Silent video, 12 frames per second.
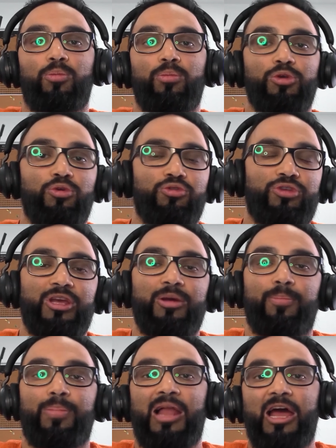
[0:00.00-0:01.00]
using
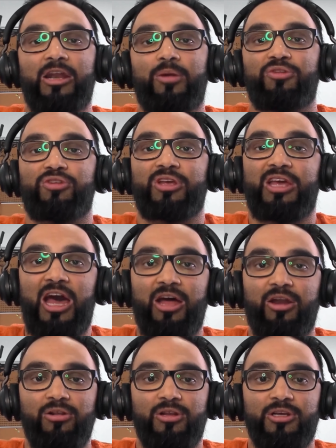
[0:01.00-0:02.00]
platinum as a
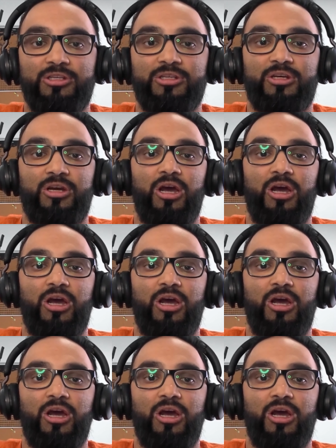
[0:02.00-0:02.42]
catalyst,